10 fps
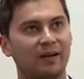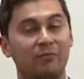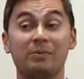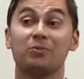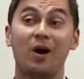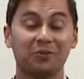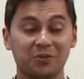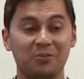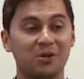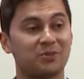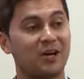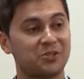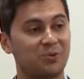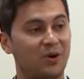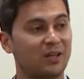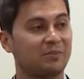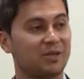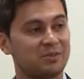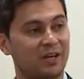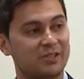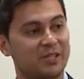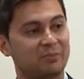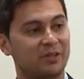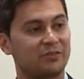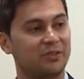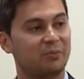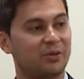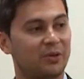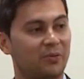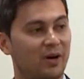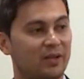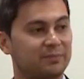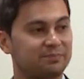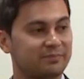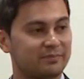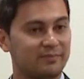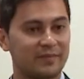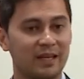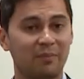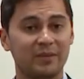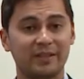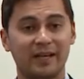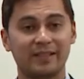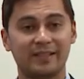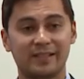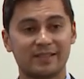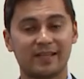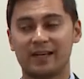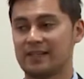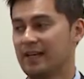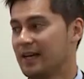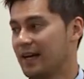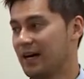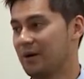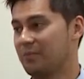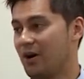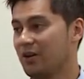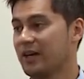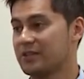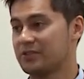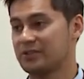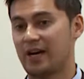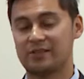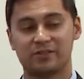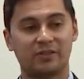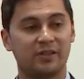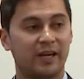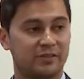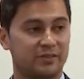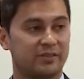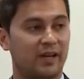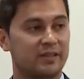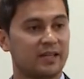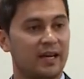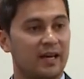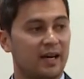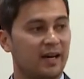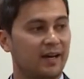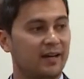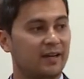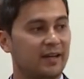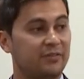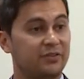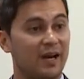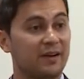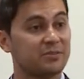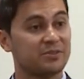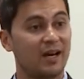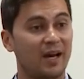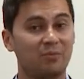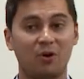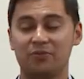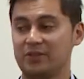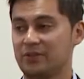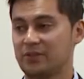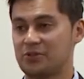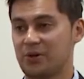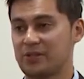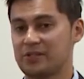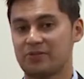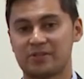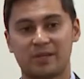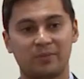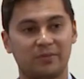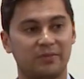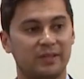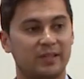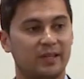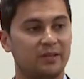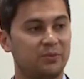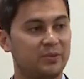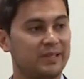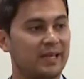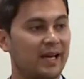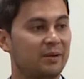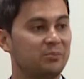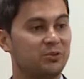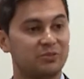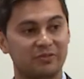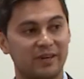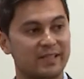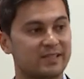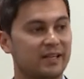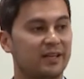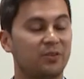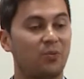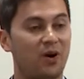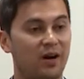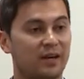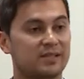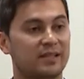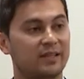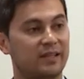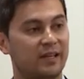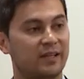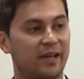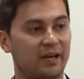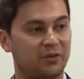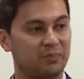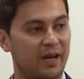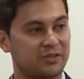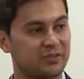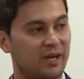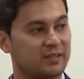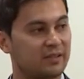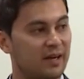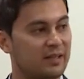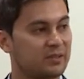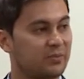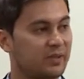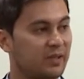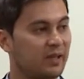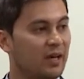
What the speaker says: maybe walk through the malls without your wallet. It becomes a lot cheaper if you don't bring your wallet. But the idea is that all exercise is good exercise. If you have some time, hopefully you can join us for some of the We Can Move events today, the walks and the group exercise class, and we can